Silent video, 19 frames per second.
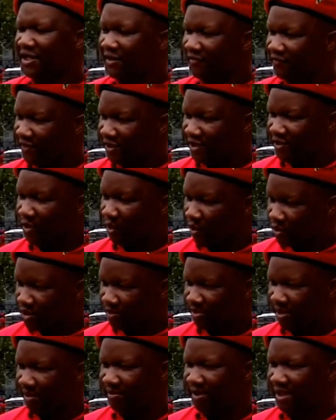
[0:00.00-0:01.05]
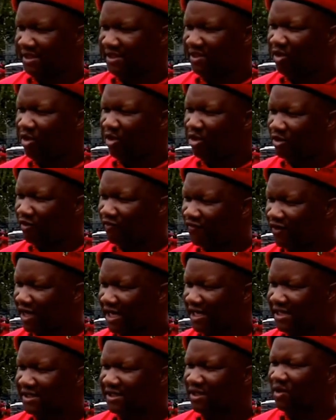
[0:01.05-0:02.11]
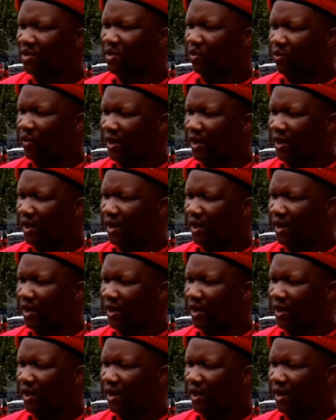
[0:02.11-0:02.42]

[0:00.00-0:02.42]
even those members, all of us,